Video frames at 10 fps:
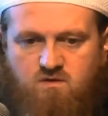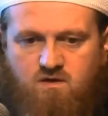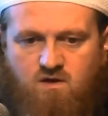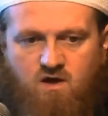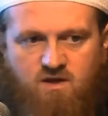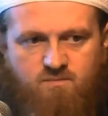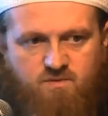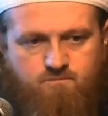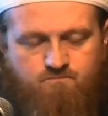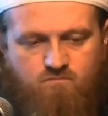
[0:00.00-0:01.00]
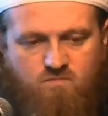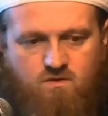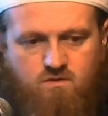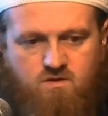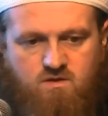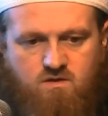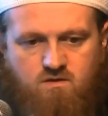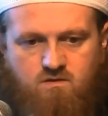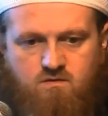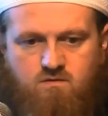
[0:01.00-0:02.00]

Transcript: Al Ghaib, the uh,